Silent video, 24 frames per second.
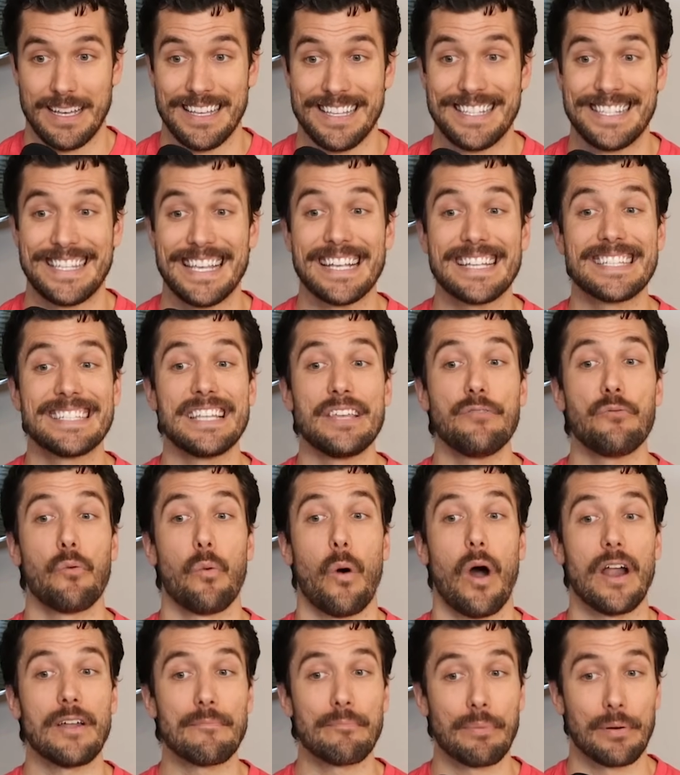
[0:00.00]

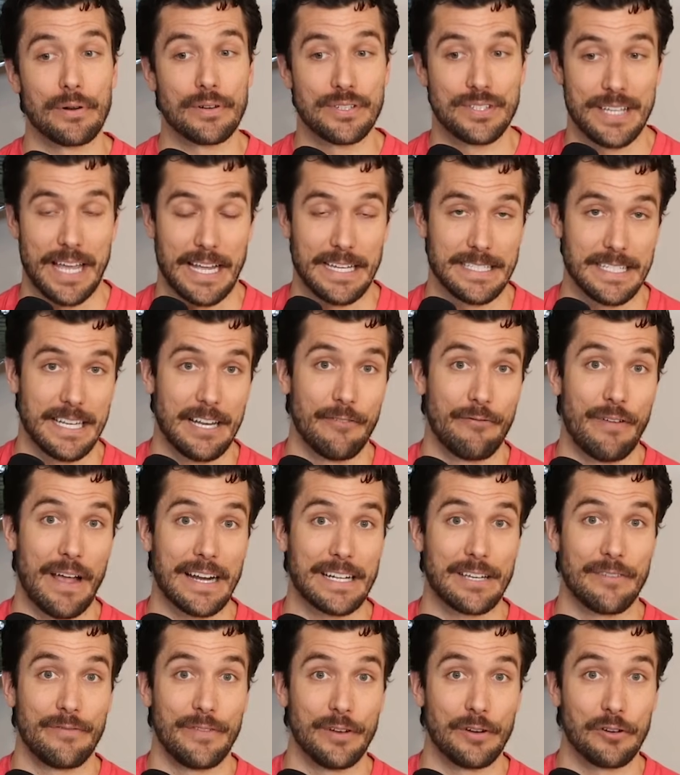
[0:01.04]
61% in
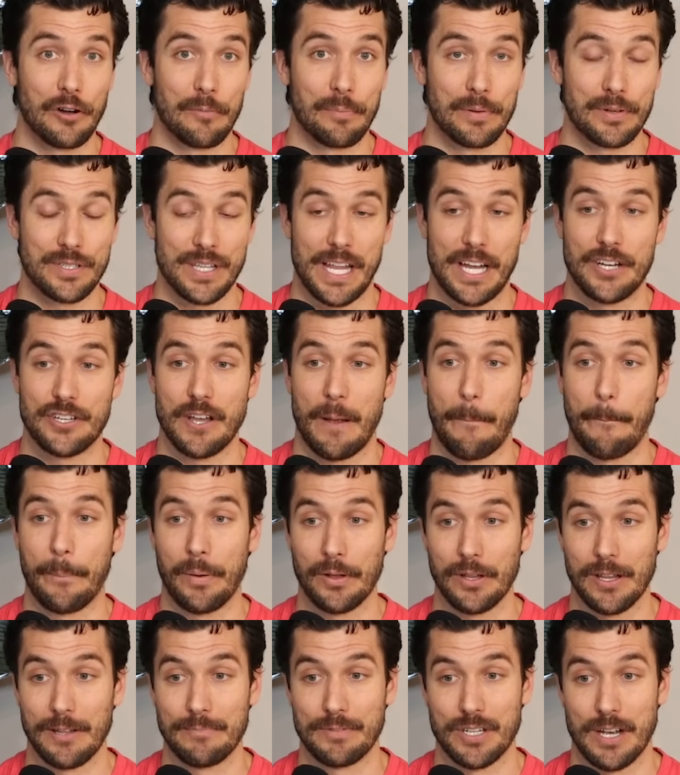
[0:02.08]
effective field goal percentage on
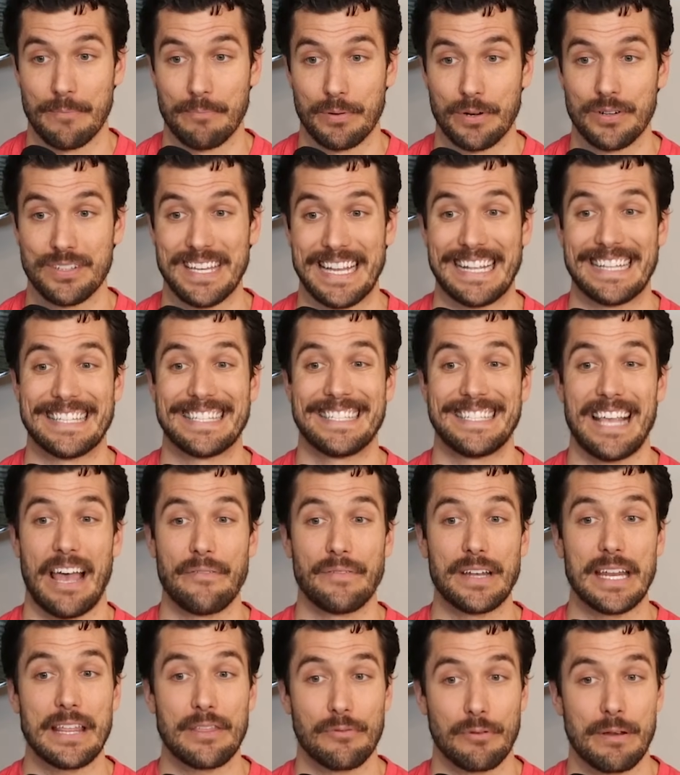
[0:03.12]
pull-up jumpers, and
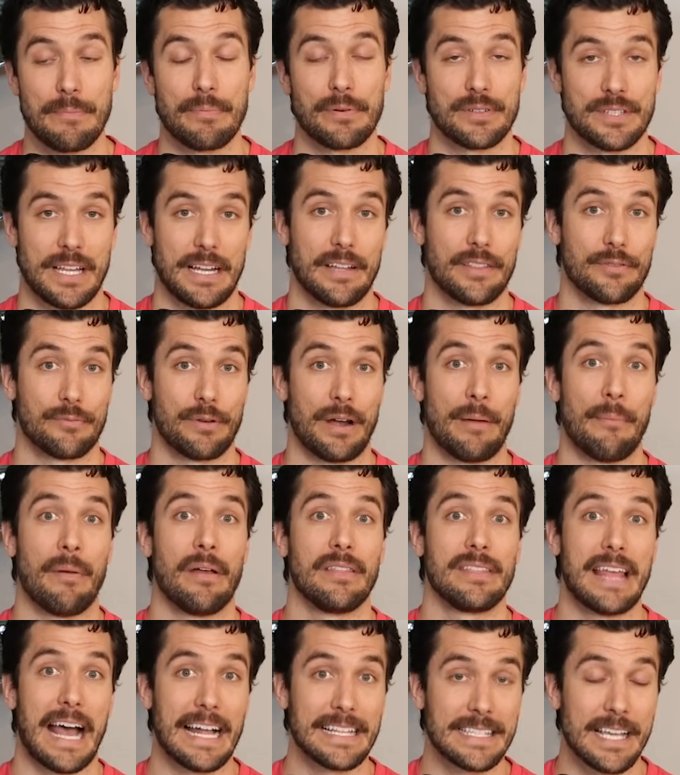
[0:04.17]
73% at the rim.
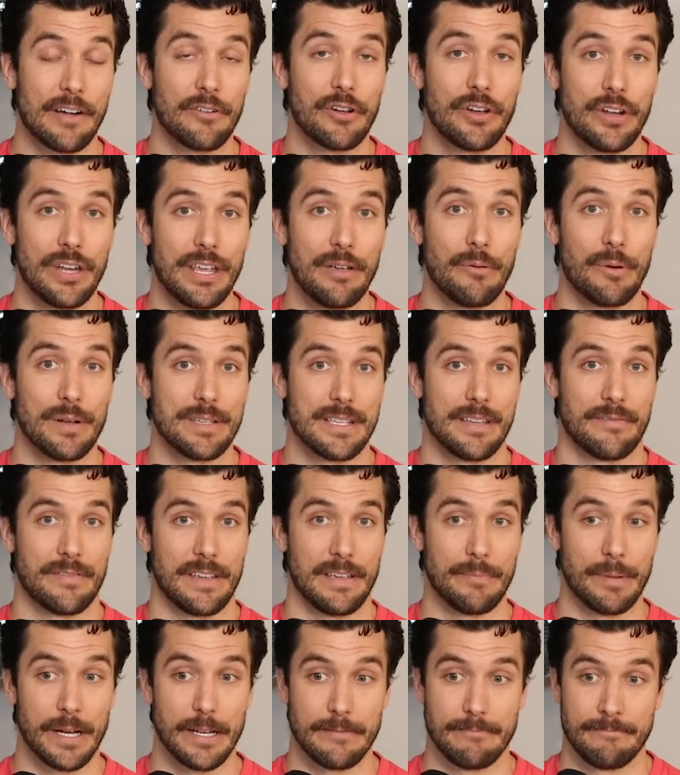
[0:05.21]
That's how good he was at
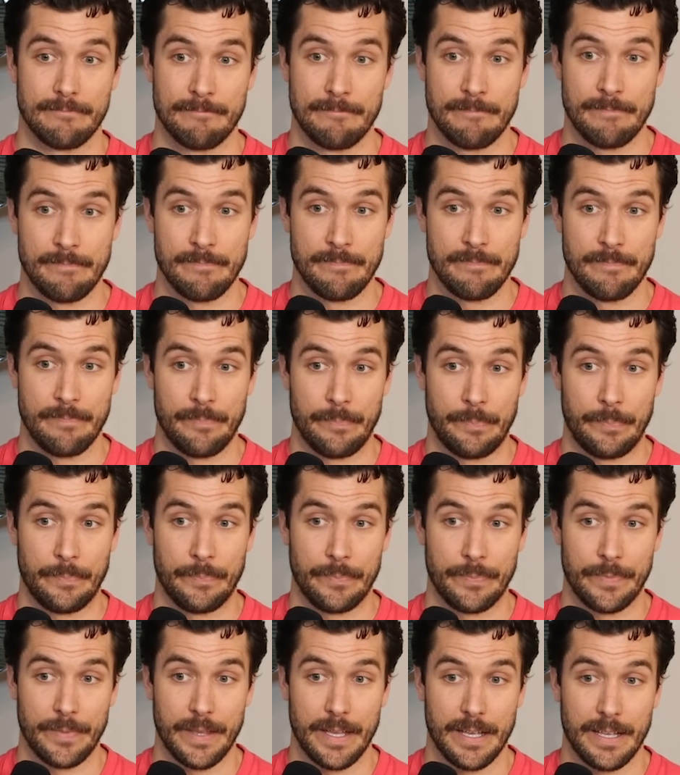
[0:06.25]
FIBA.
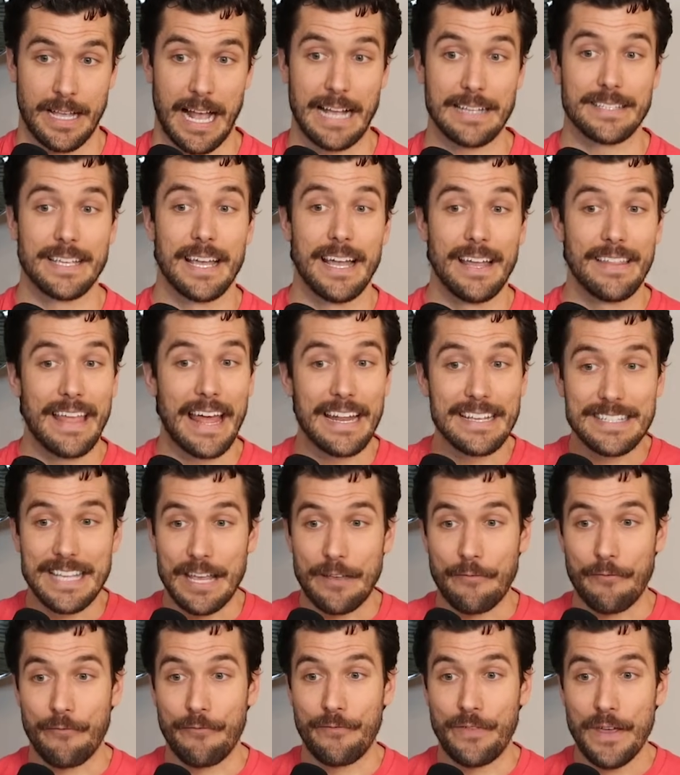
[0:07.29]
Guys, that is
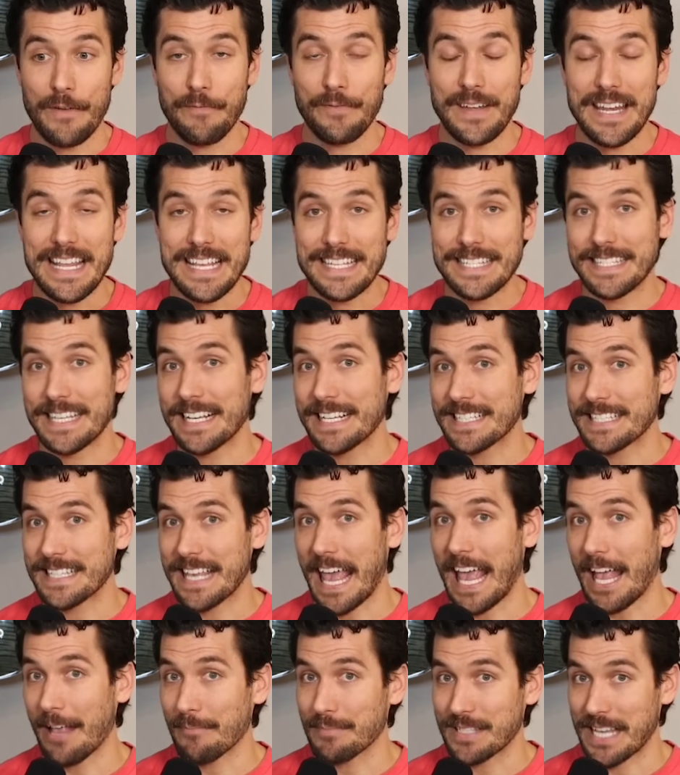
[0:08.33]
a
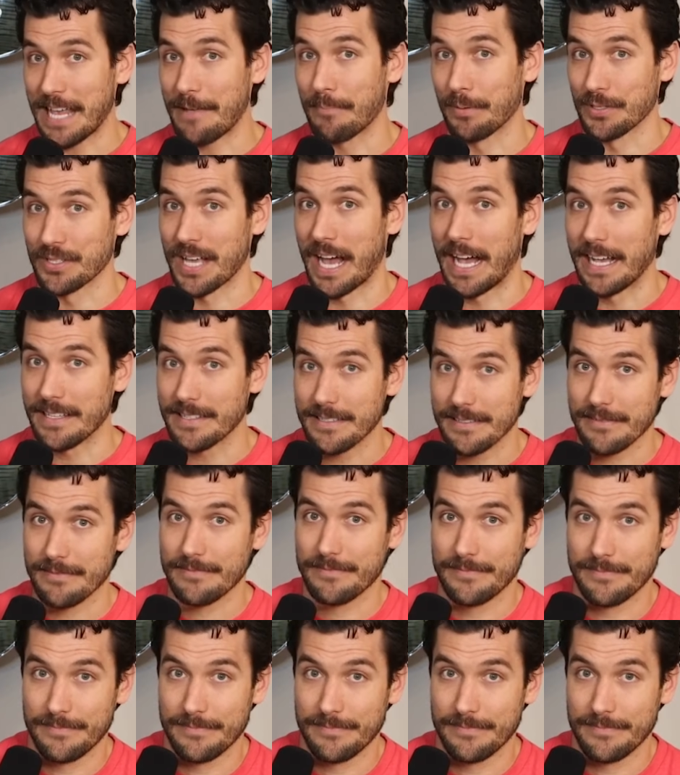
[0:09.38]
56-game sample size